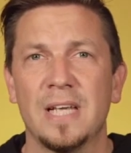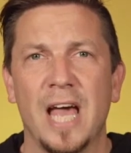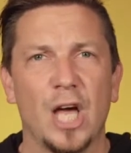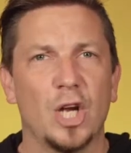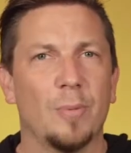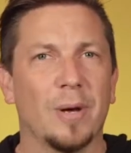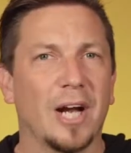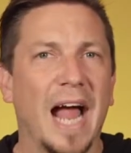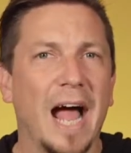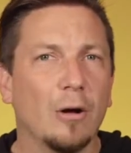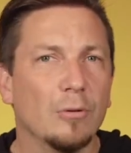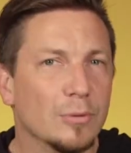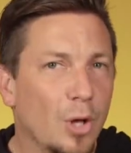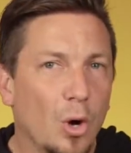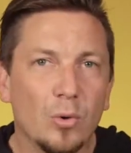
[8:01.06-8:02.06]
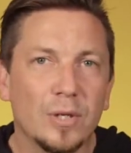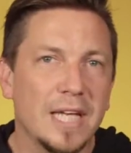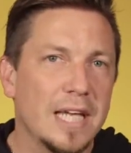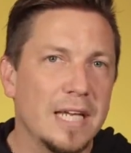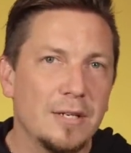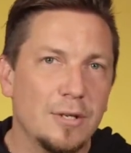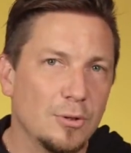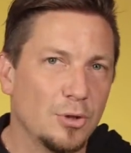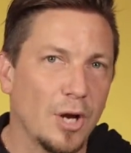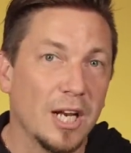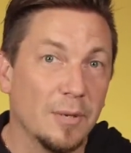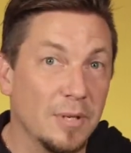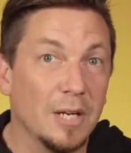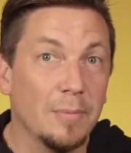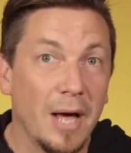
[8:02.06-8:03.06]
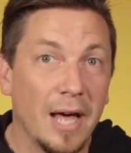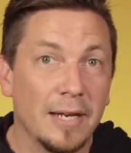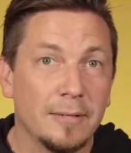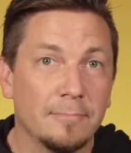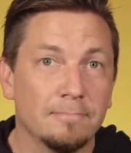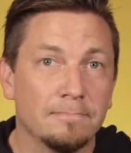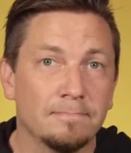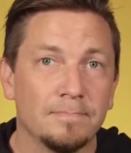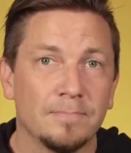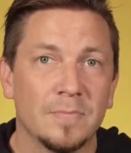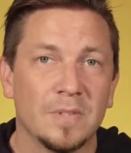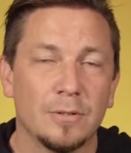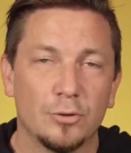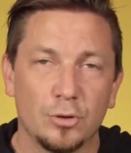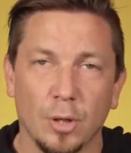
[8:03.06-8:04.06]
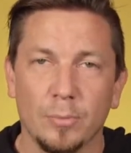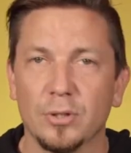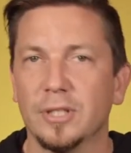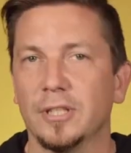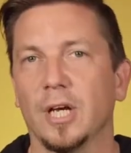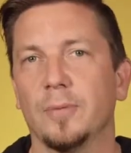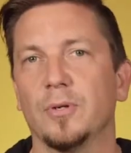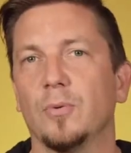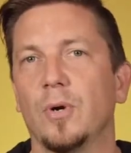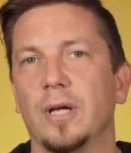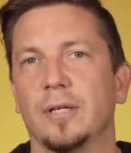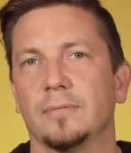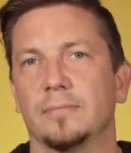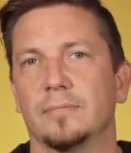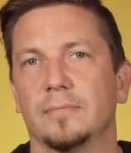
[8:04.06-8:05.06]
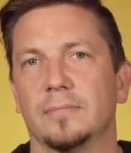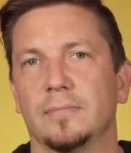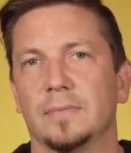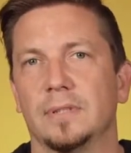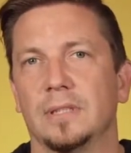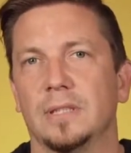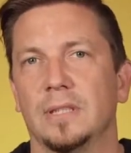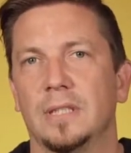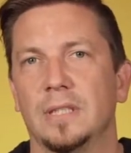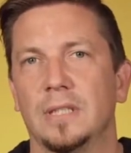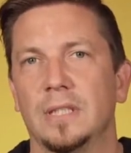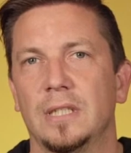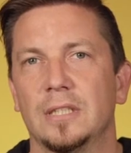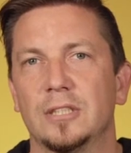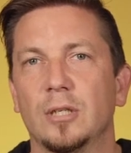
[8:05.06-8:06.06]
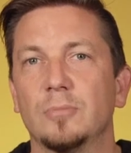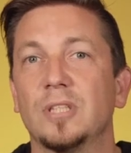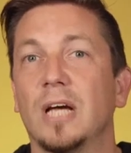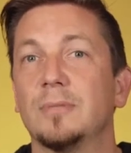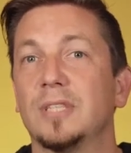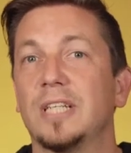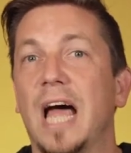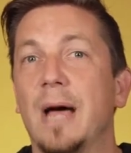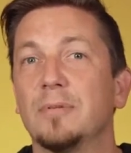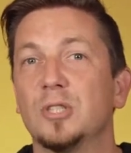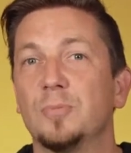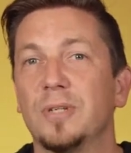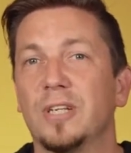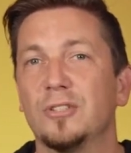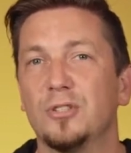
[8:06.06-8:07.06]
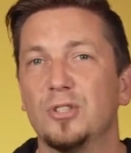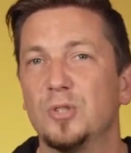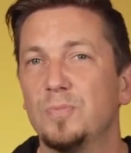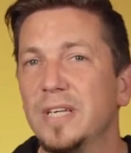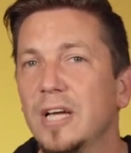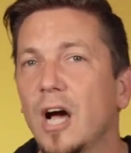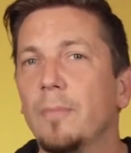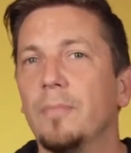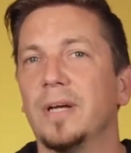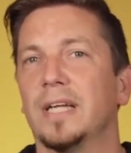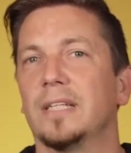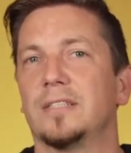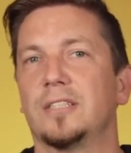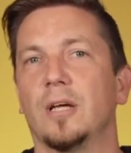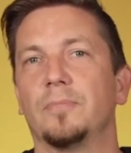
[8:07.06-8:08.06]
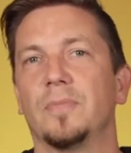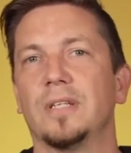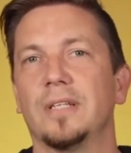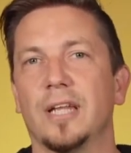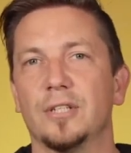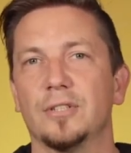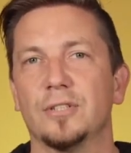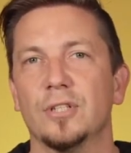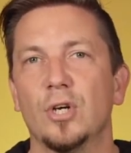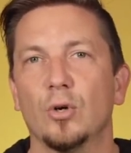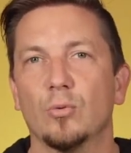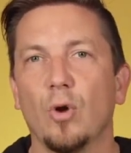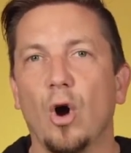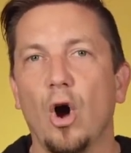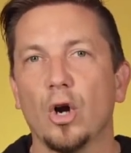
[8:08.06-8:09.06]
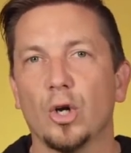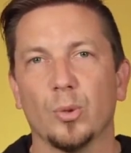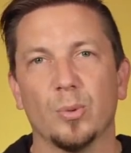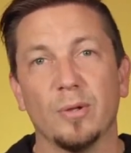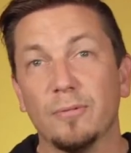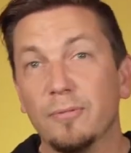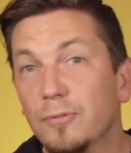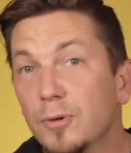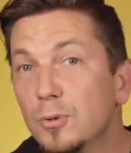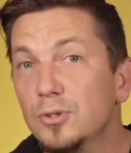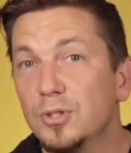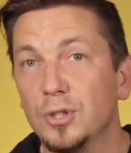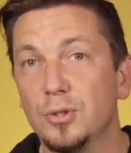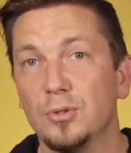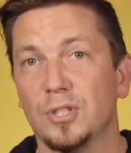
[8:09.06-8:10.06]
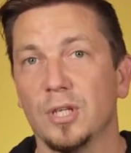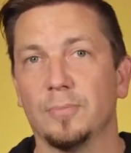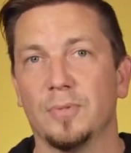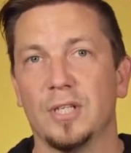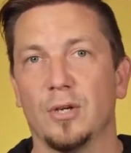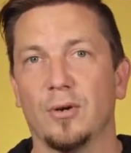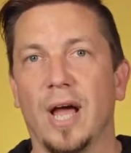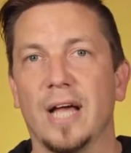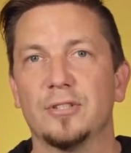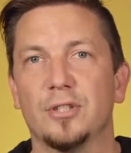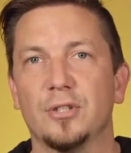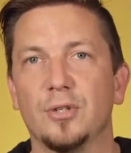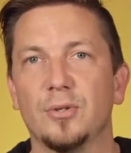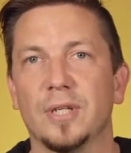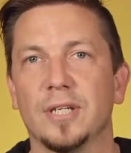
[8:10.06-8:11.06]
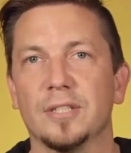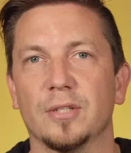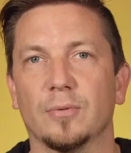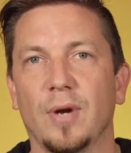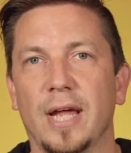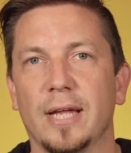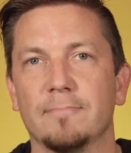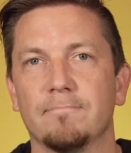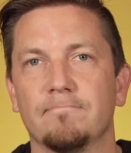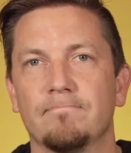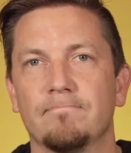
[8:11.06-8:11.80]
and no matter how low-key you try to be about it, trouble can come your way. Sometimes it happens because you speak up against something that is wrong or refuse to do something you're asked to do that isn't right.